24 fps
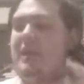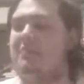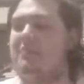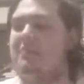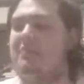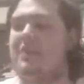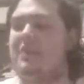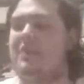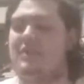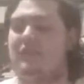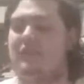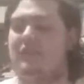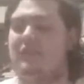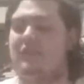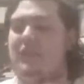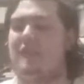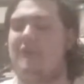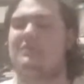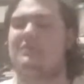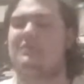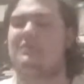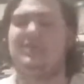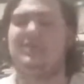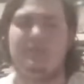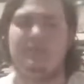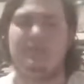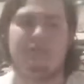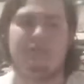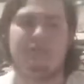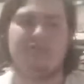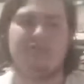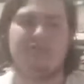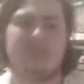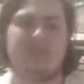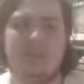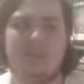pitch for an
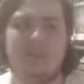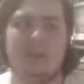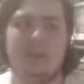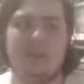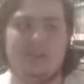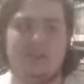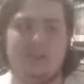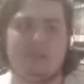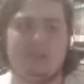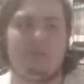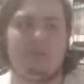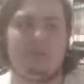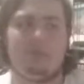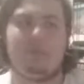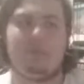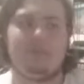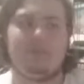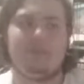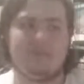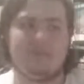MCU Scorpion